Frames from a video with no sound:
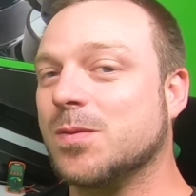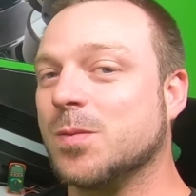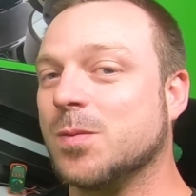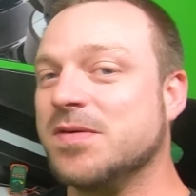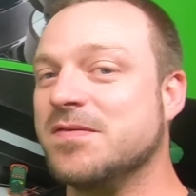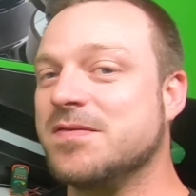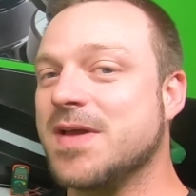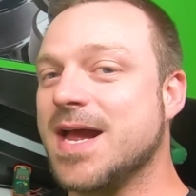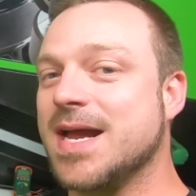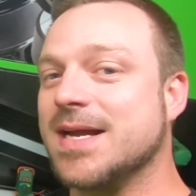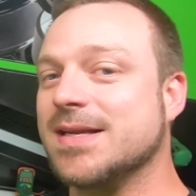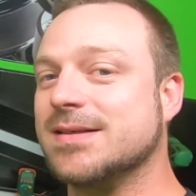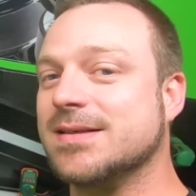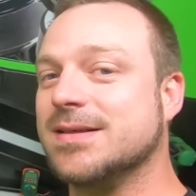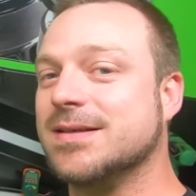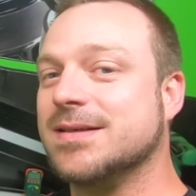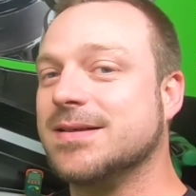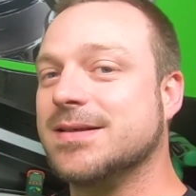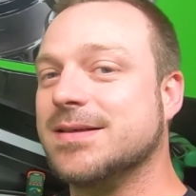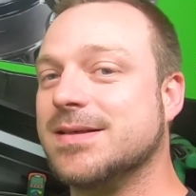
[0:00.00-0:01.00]
We've got
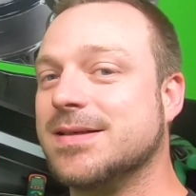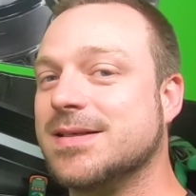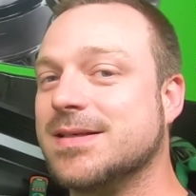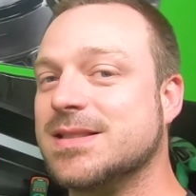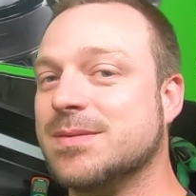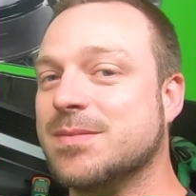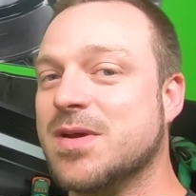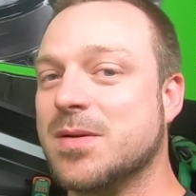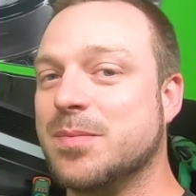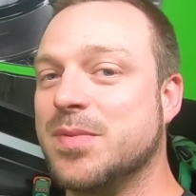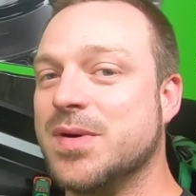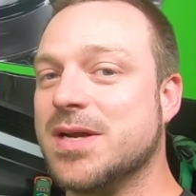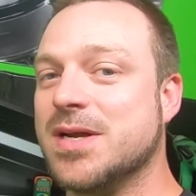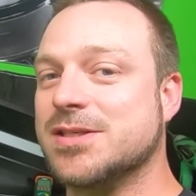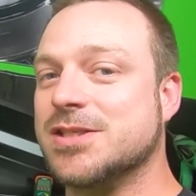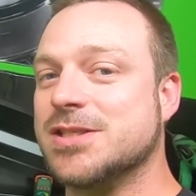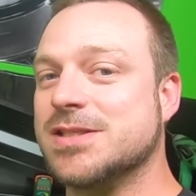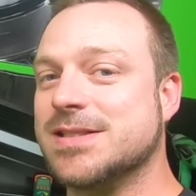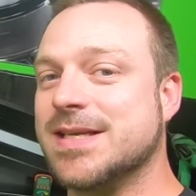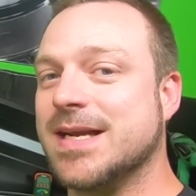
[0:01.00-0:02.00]
some other
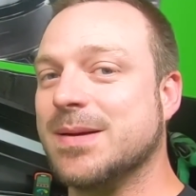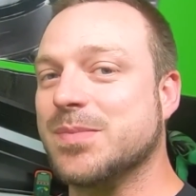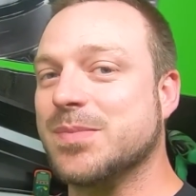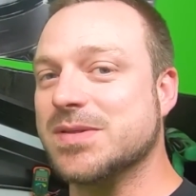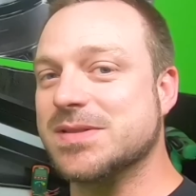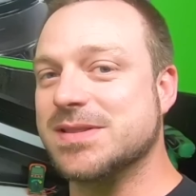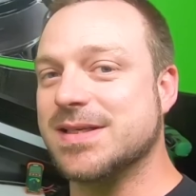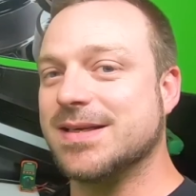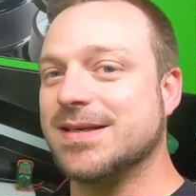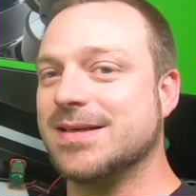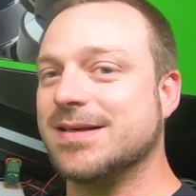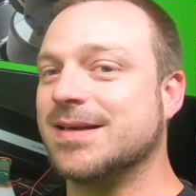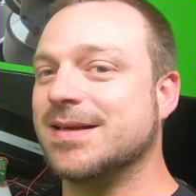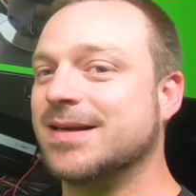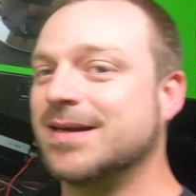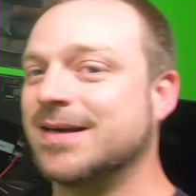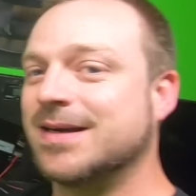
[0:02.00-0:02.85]
production samples in,